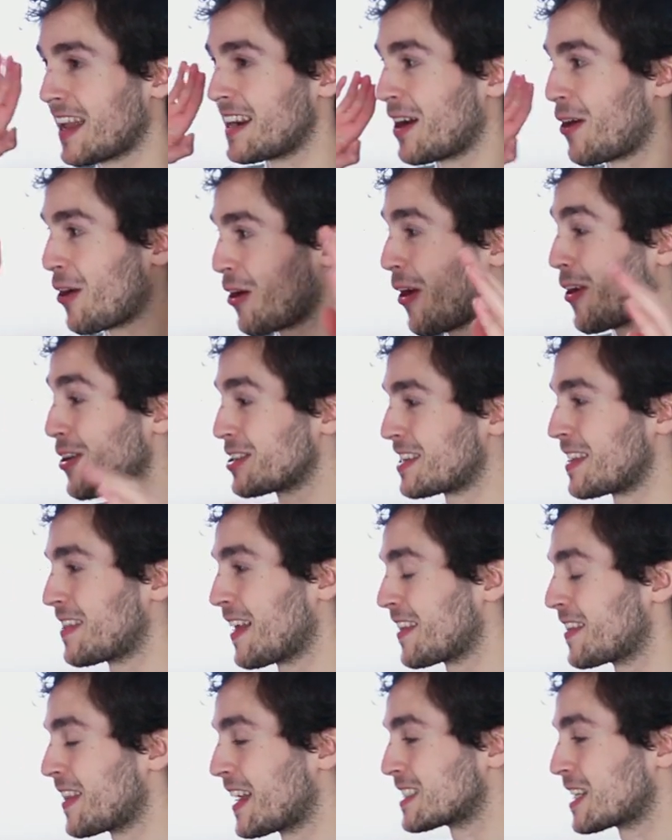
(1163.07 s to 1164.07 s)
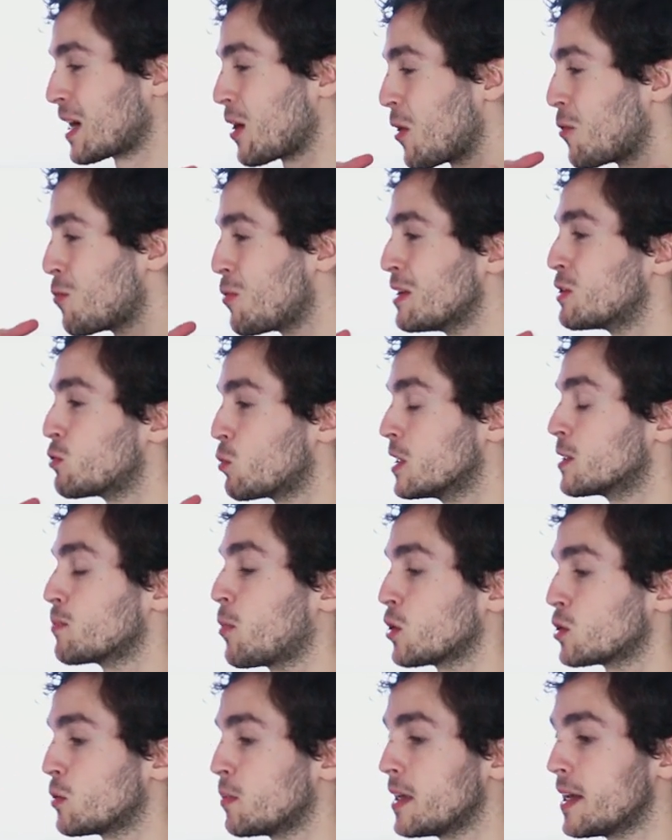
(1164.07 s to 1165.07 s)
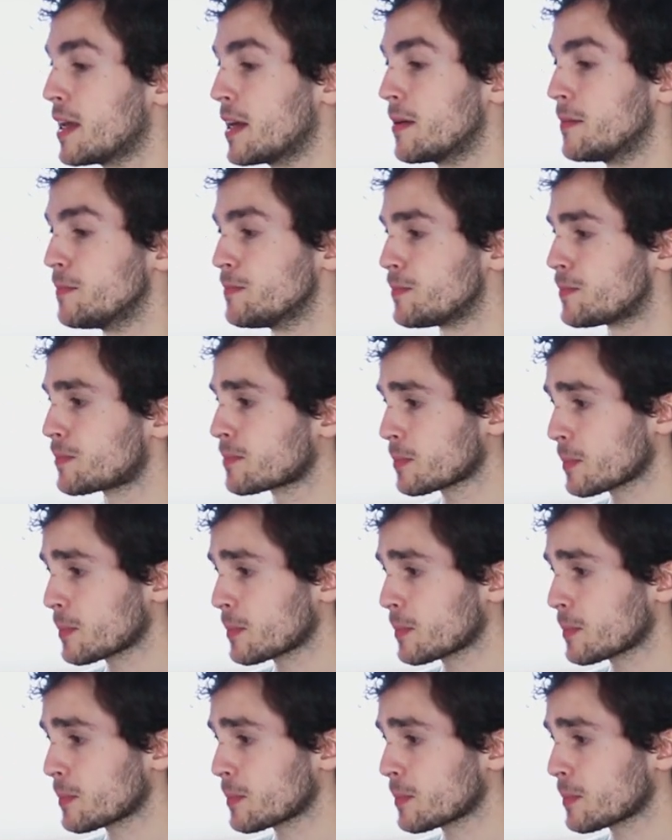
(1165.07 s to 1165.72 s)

and honestly that that's a really sweet spot to be in